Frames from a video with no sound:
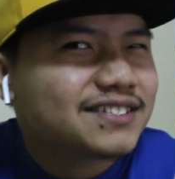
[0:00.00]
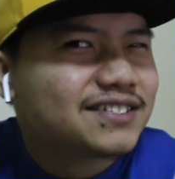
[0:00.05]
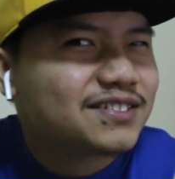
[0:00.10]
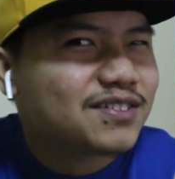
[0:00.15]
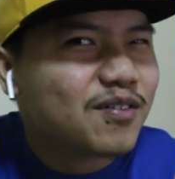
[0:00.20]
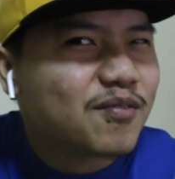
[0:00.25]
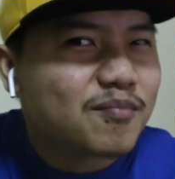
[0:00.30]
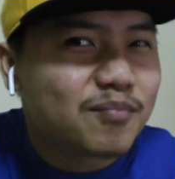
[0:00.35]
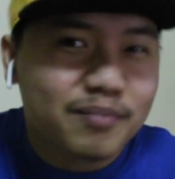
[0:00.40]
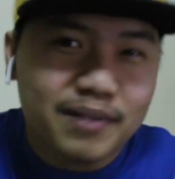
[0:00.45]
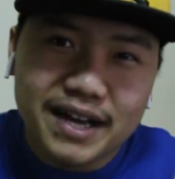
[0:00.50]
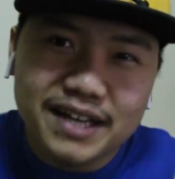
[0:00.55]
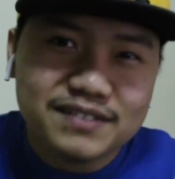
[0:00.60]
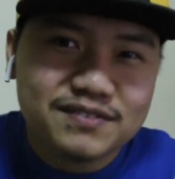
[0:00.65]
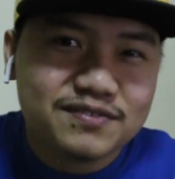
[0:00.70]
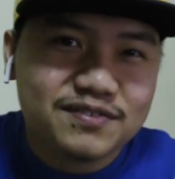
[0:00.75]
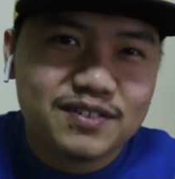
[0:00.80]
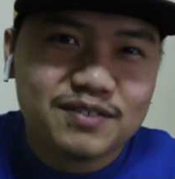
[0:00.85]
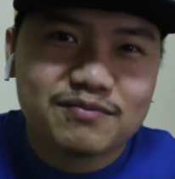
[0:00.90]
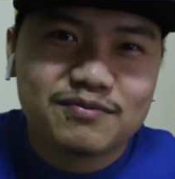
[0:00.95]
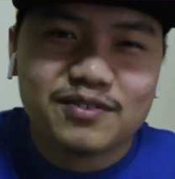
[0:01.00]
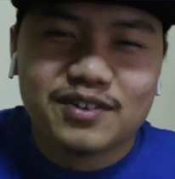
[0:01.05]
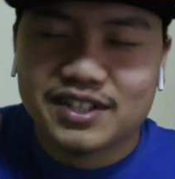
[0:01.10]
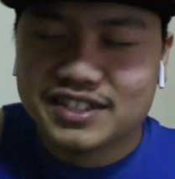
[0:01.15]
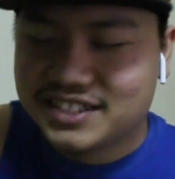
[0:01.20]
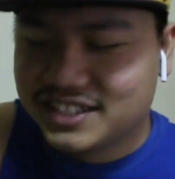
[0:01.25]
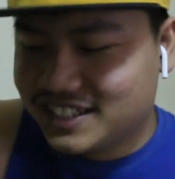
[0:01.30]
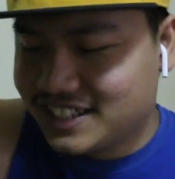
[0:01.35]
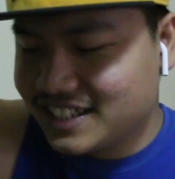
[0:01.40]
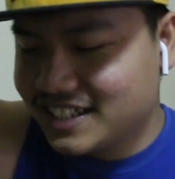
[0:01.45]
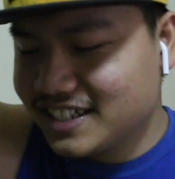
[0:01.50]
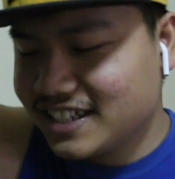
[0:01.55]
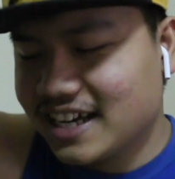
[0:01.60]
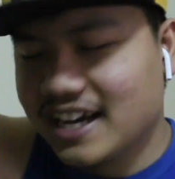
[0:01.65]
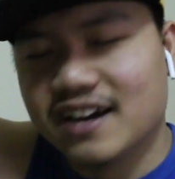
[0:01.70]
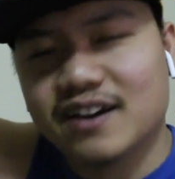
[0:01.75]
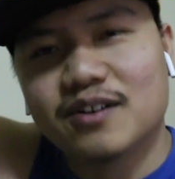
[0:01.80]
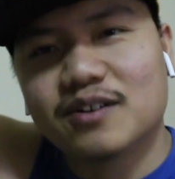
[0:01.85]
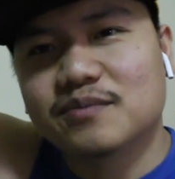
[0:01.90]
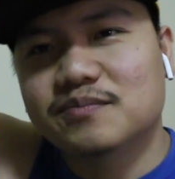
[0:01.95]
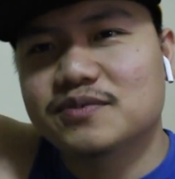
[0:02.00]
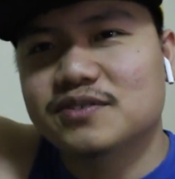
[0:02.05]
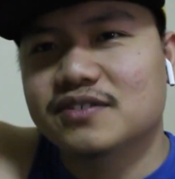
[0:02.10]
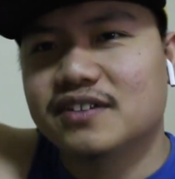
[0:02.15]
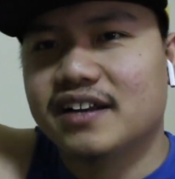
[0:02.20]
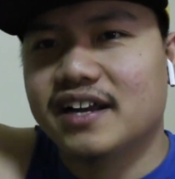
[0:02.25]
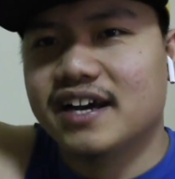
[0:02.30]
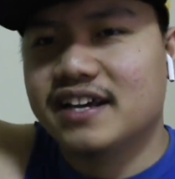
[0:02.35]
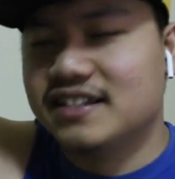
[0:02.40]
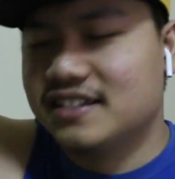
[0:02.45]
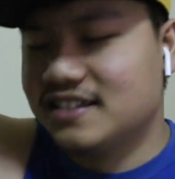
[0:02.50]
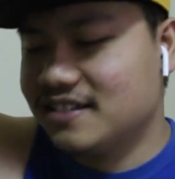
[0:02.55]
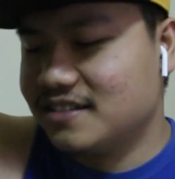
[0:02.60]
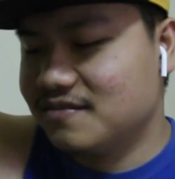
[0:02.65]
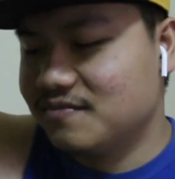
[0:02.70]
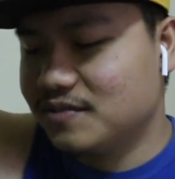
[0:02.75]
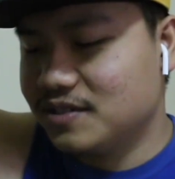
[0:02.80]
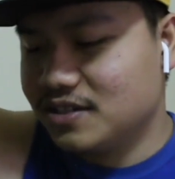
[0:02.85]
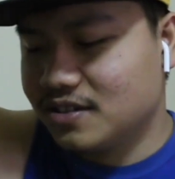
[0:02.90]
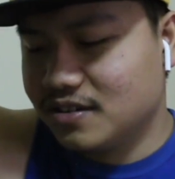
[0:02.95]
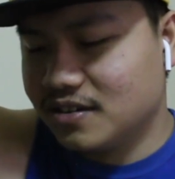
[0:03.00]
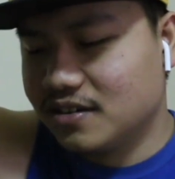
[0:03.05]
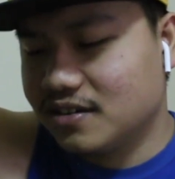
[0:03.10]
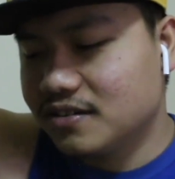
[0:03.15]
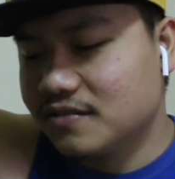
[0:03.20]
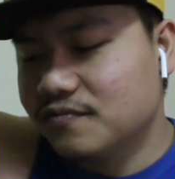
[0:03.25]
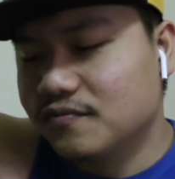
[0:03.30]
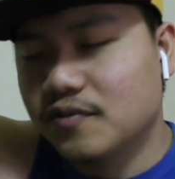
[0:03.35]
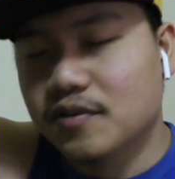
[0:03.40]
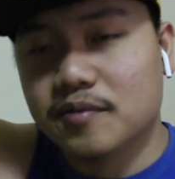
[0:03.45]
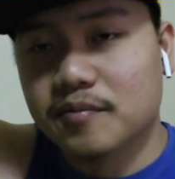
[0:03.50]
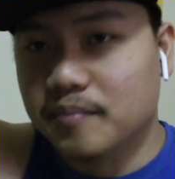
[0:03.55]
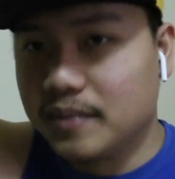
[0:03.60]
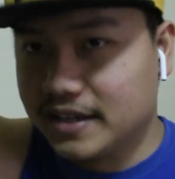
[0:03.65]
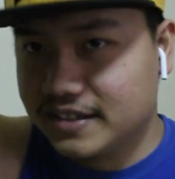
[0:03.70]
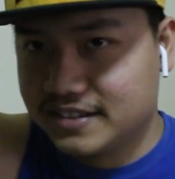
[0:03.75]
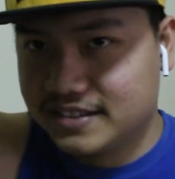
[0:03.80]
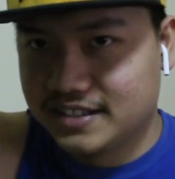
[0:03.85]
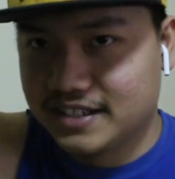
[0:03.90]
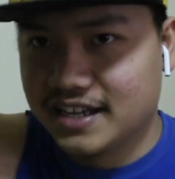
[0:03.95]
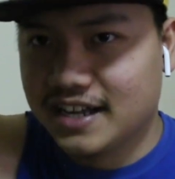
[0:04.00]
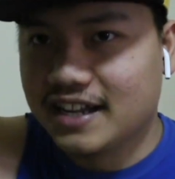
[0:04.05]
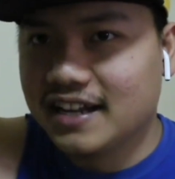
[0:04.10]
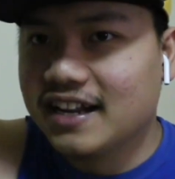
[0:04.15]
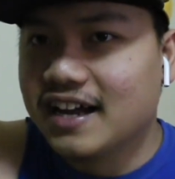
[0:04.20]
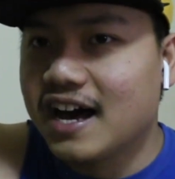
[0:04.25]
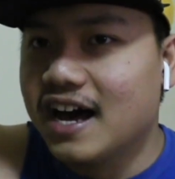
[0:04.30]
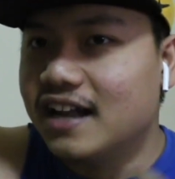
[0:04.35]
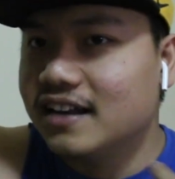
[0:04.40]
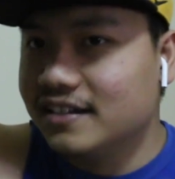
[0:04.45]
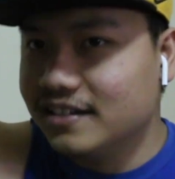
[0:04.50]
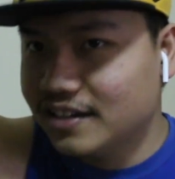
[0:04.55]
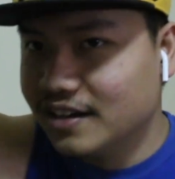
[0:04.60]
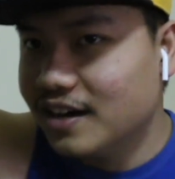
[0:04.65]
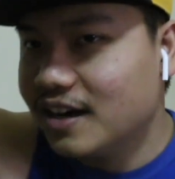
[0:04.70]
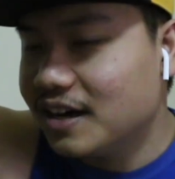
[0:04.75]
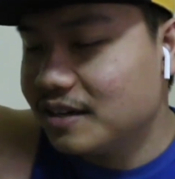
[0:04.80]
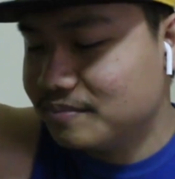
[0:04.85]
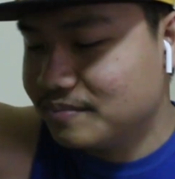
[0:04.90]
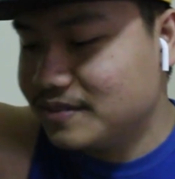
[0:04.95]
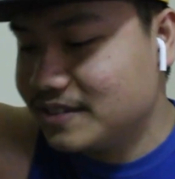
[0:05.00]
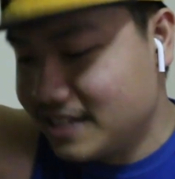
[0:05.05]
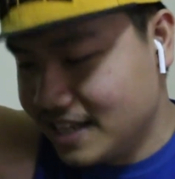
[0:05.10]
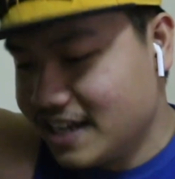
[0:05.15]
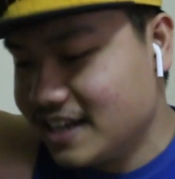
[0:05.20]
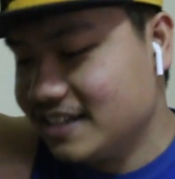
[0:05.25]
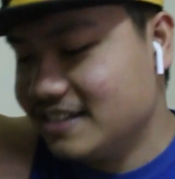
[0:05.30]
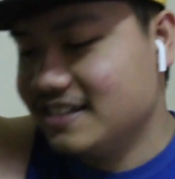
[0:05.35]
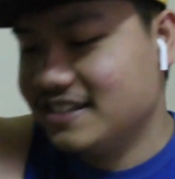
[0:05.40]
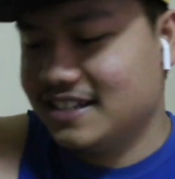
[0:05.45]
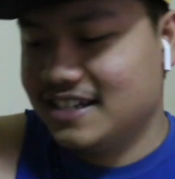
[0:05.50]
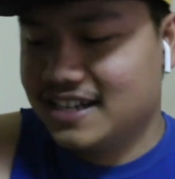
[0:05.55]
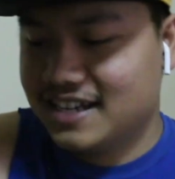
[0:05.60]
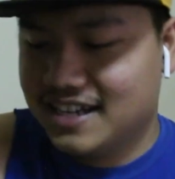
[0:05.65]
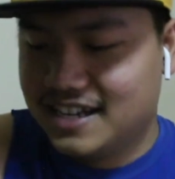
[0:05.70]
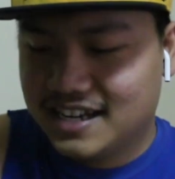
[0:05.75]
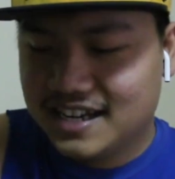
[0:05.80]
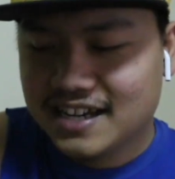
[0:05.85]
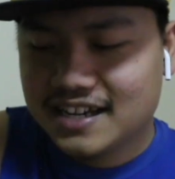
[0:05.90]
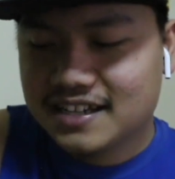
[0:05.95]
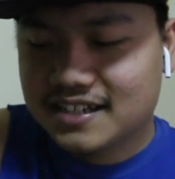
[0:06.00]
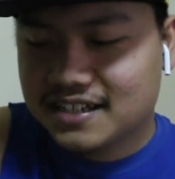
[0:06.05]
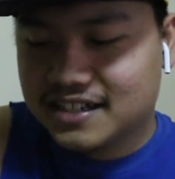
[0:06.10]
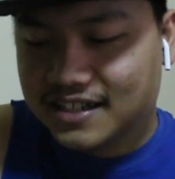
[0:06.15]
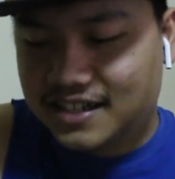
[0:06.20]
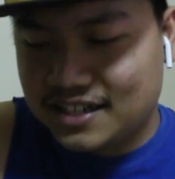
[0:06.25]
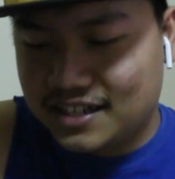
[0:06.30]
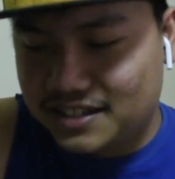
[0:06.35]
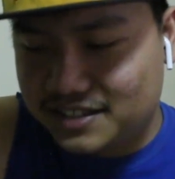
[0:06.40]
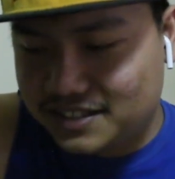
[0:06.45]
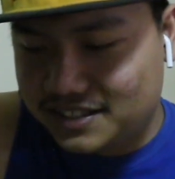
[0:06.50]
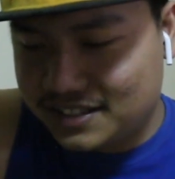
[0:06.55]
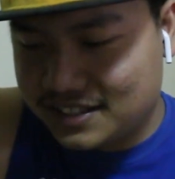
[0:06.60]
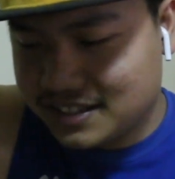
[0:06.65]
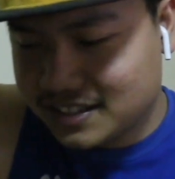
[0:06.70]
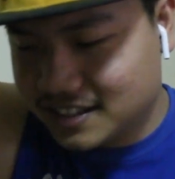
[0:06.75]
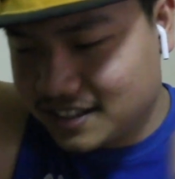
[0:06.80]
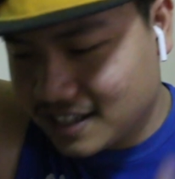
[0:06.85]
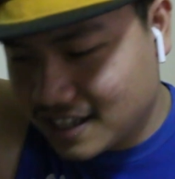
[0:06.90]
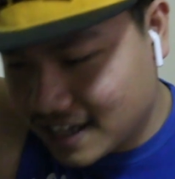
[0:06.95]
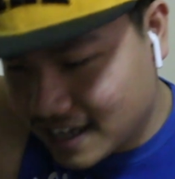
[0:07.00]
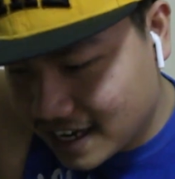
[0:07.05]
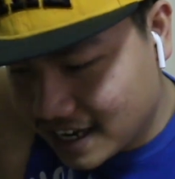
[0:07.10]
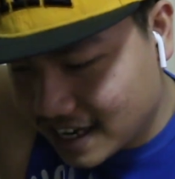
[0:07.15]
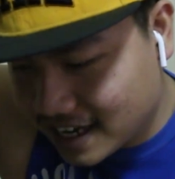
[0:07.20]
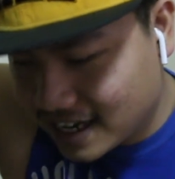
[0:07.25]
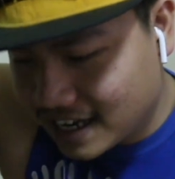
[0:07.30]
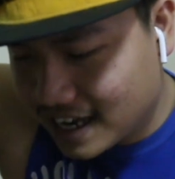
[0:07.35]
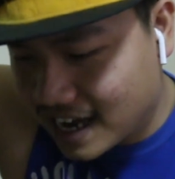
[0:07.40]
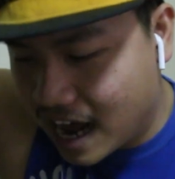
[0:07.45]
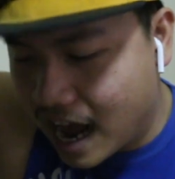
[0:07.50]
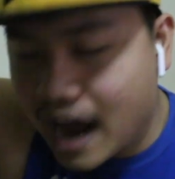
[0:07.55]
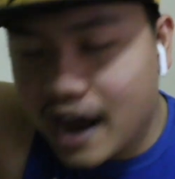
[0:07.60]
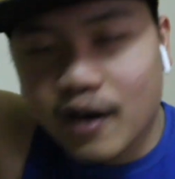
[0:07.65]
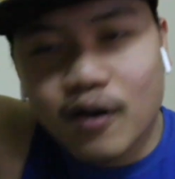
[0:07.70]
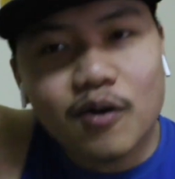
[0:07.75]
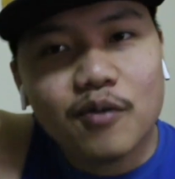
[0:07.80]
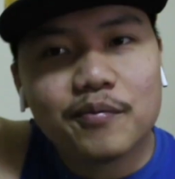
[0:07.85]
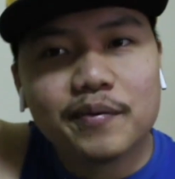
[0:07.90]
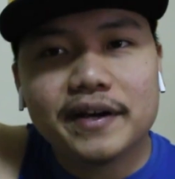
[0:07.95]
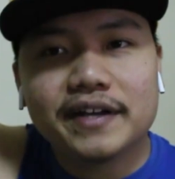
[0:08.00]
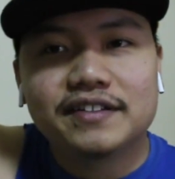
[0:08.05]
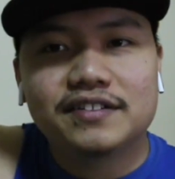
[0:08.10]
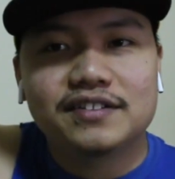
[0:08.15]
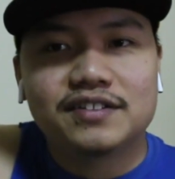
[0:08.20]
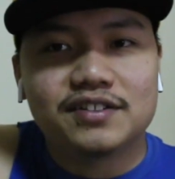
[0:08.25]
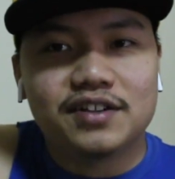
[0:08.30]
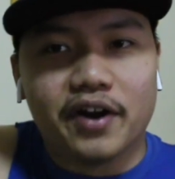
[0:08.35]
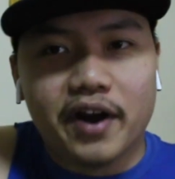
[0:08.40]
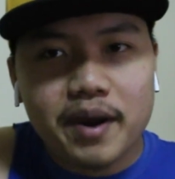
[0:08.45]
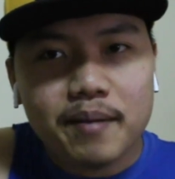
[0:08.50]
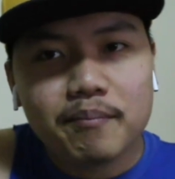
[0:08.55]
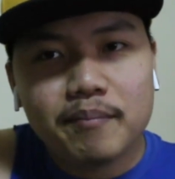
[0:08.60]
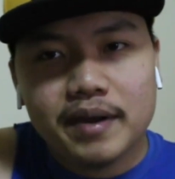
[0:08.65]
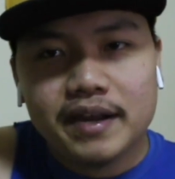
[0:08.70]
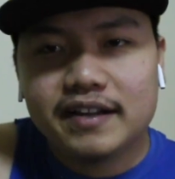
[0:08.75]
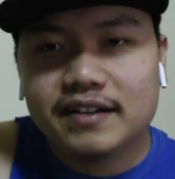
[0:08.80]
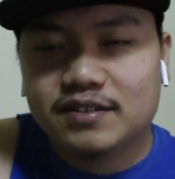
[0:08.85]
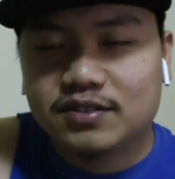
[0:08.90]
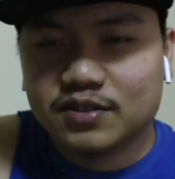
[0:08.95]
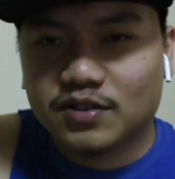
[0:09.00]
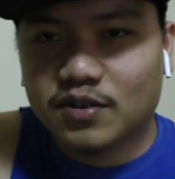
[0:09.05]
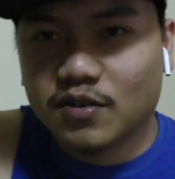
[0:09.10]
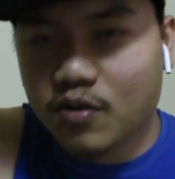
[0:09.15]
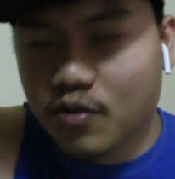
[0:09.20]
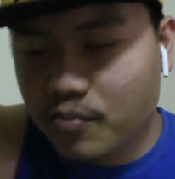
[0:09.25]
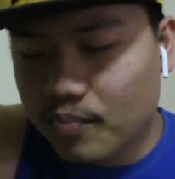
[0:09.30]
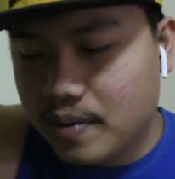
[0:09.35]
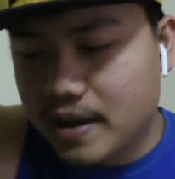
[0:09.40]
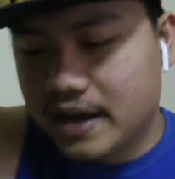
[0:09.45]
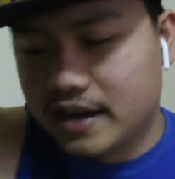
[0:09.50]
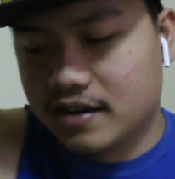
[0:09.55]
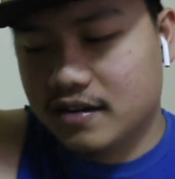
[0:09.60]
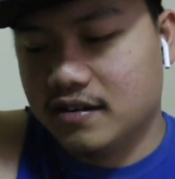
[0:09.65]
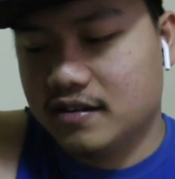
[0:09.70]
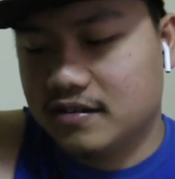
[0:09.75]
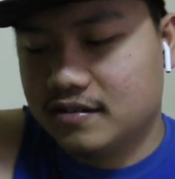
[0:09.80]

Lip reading: so much for watching. I hope you like this video. For myself, I love this because I always dreaming to go back